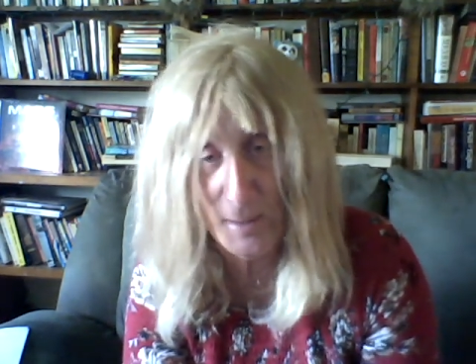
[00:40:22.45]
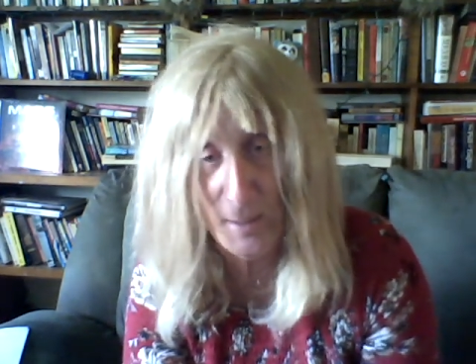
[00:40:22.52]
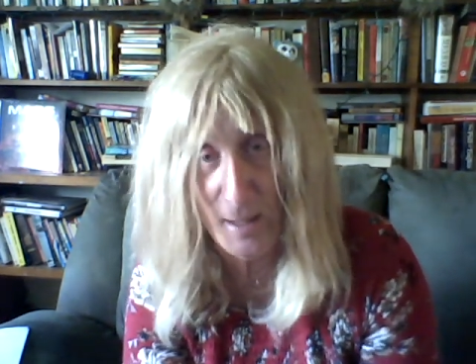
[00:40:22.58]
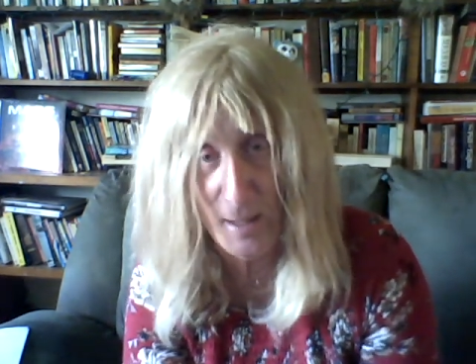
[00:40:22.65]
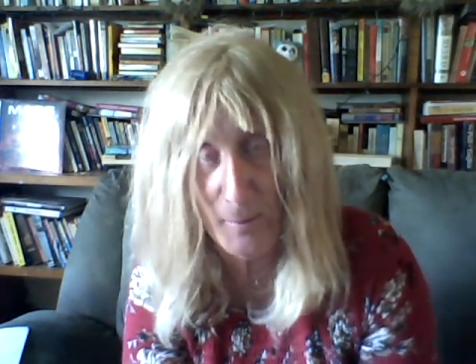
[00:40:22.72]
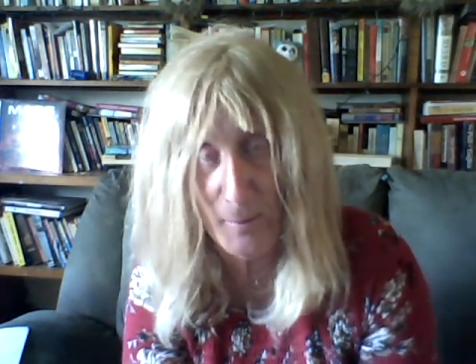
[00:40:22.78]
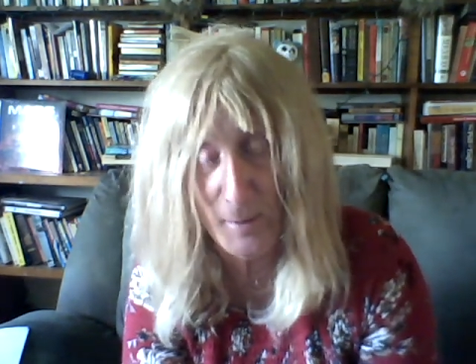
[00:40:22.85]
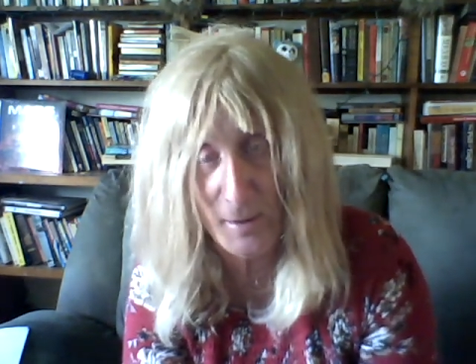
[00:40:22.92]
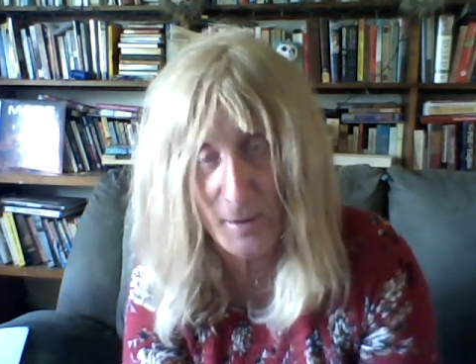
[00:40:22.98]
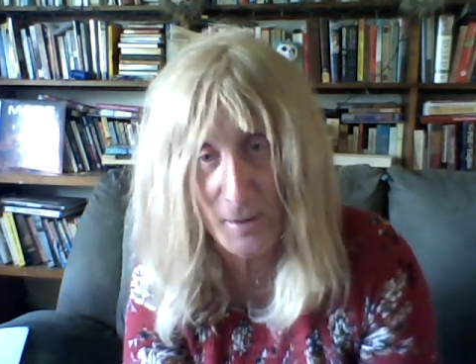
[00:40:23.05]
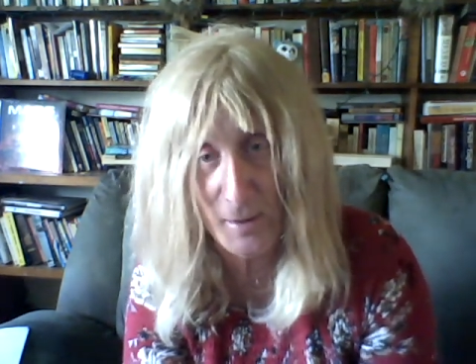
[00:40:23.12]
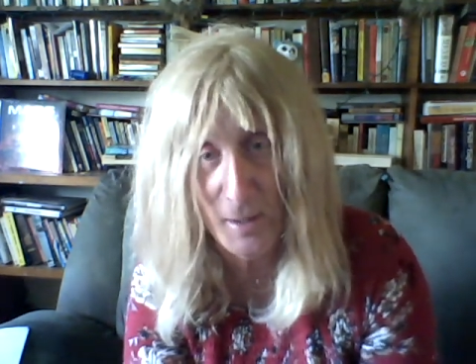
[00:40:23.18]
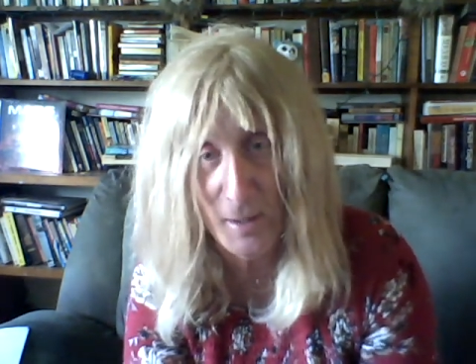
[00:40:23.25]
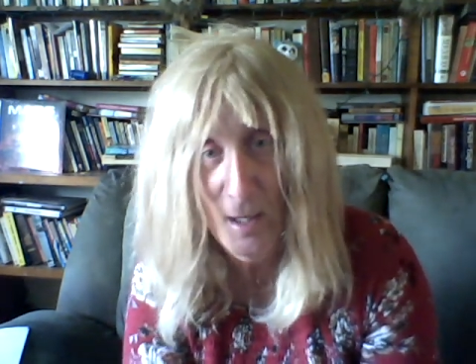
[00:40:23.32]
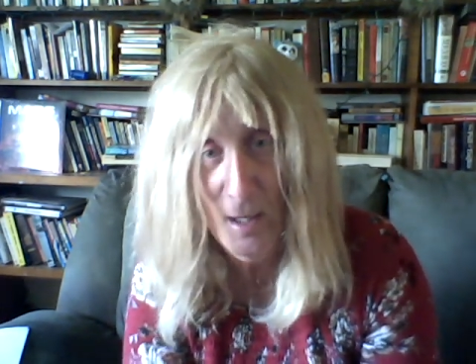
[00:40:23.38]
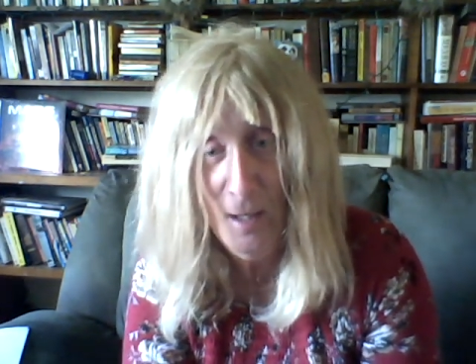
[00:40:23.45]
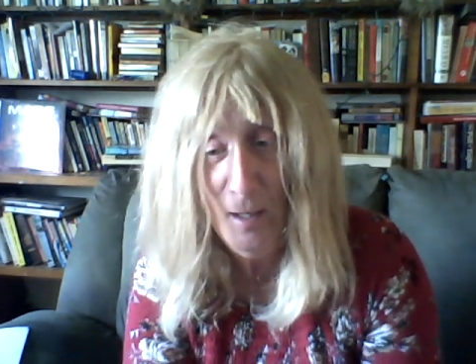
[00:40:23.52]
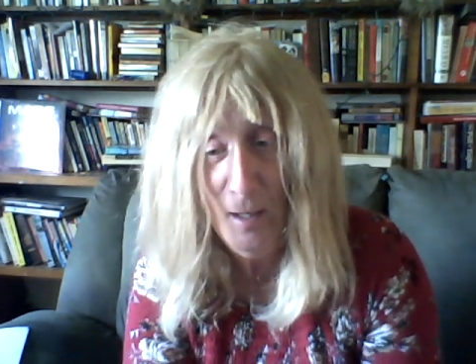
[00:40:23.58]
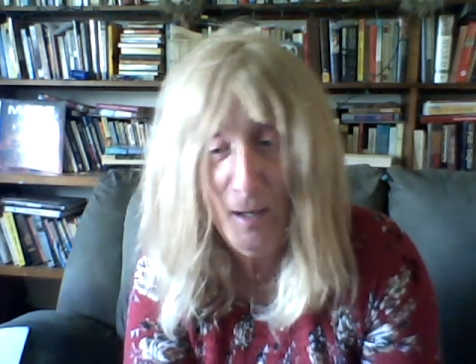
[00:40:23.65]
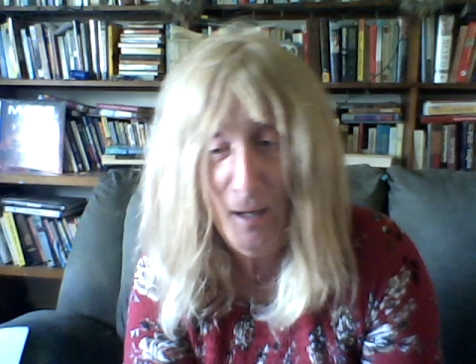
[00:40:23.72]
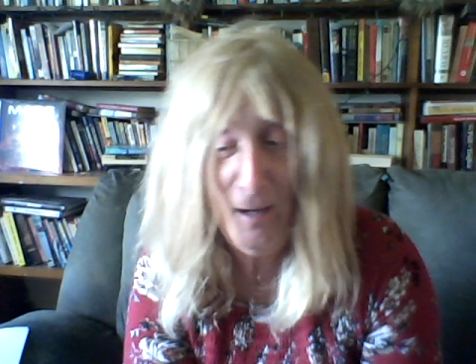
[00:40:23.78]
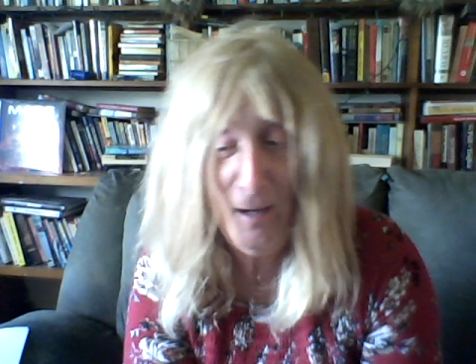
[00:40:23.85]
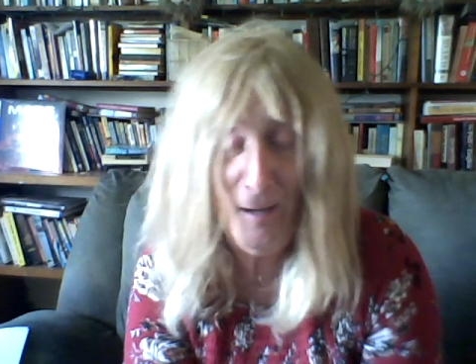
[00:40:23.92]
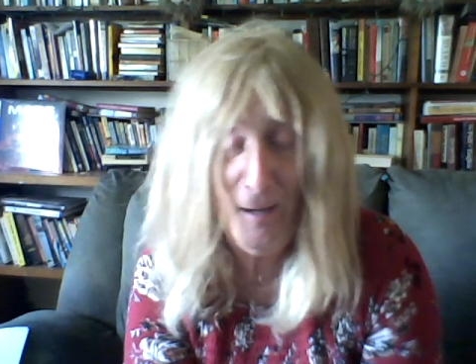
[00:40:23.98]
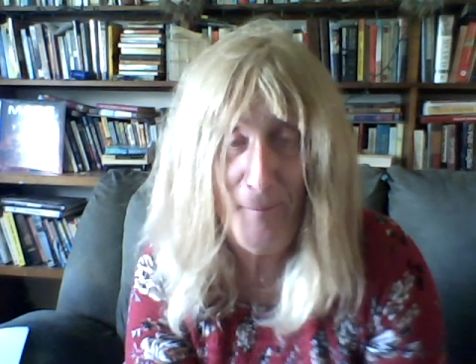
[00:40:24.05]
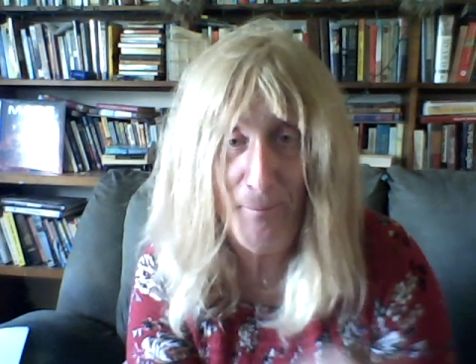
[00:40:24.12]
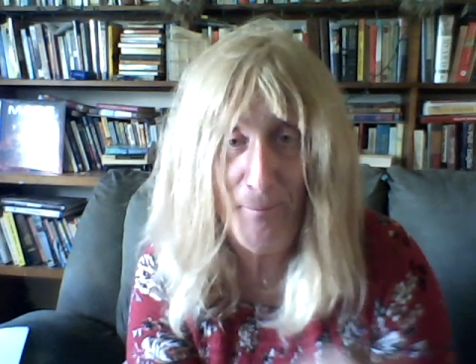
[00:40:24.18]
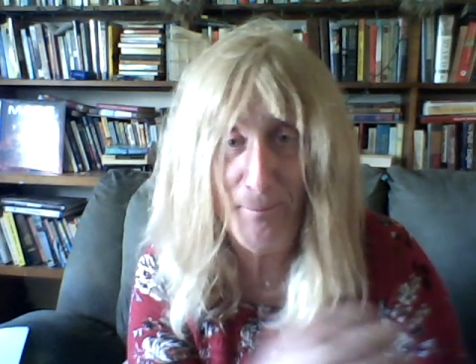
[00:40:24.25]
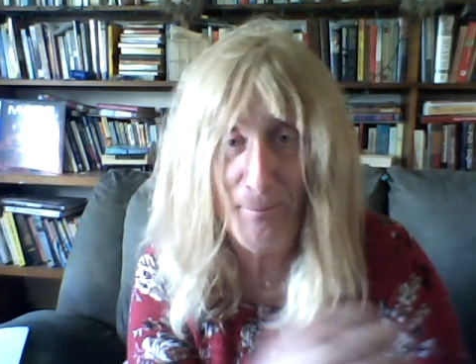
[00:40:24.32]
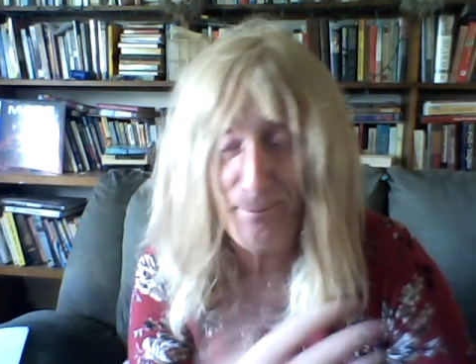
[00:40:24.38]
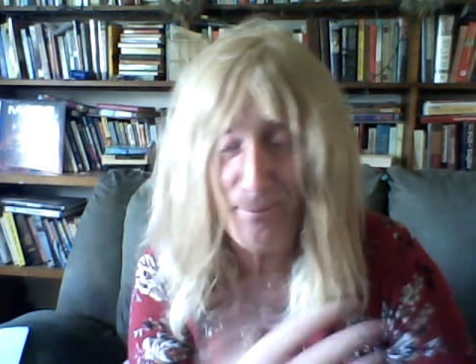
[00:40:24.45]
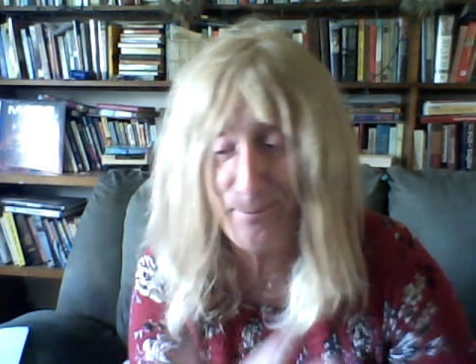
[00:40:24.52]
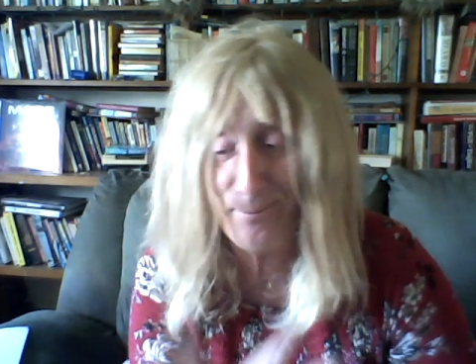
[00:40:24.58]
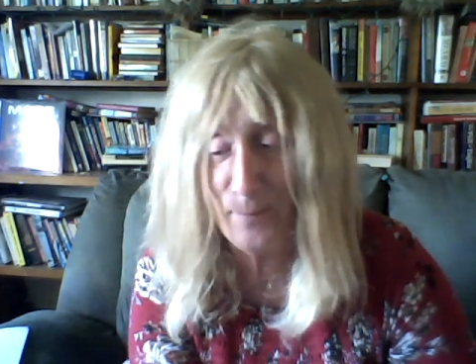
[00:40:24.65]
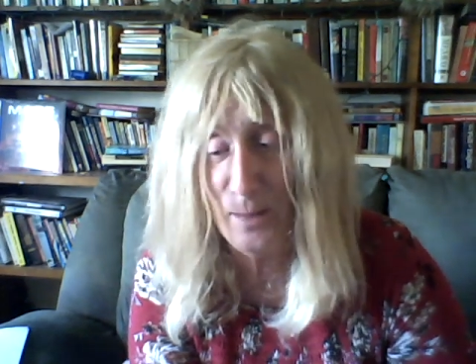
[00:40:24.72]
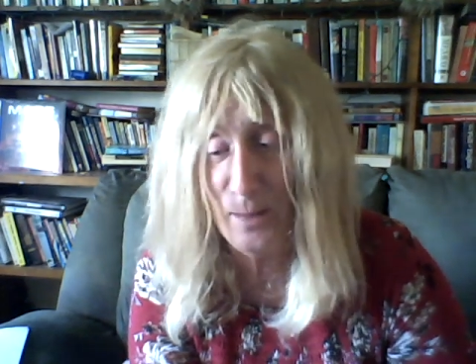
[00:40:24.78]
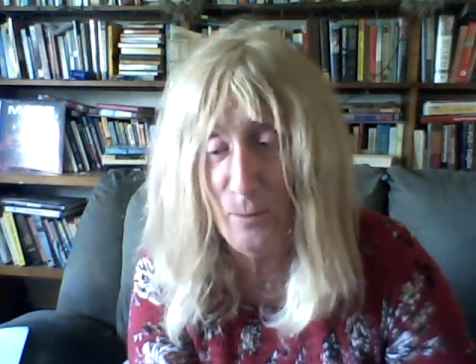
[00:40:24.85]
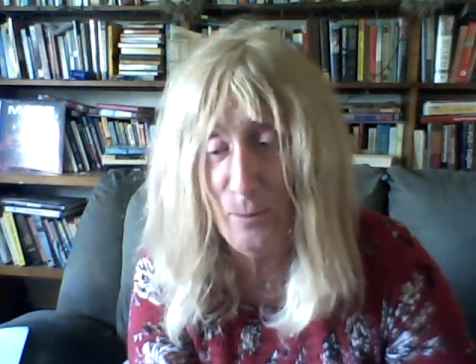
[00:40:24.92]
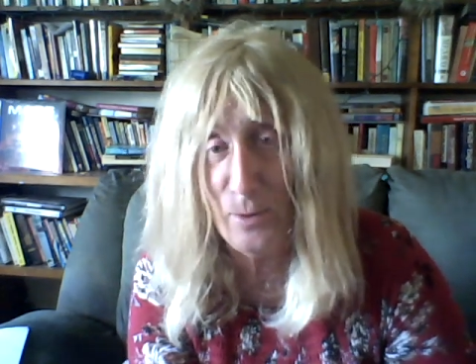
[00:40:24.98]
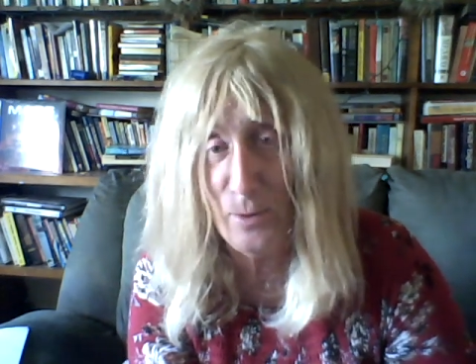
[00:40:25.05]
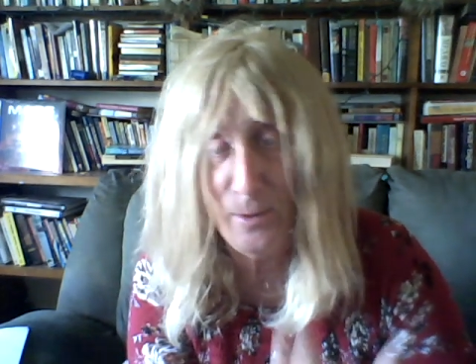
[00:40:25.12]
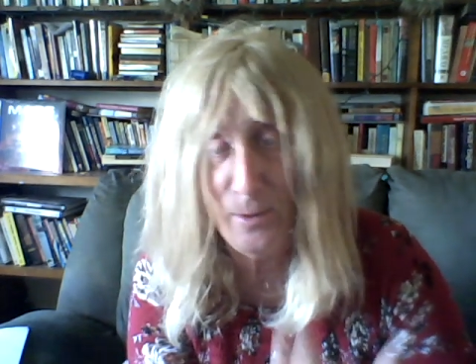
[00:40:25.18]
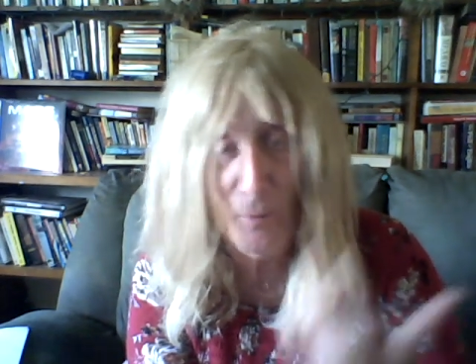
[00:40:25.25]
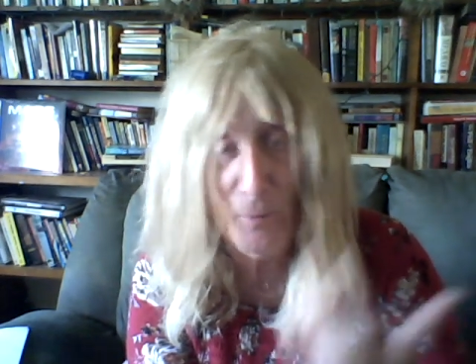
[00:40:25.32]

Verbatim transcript: of business. Um, it was, you know,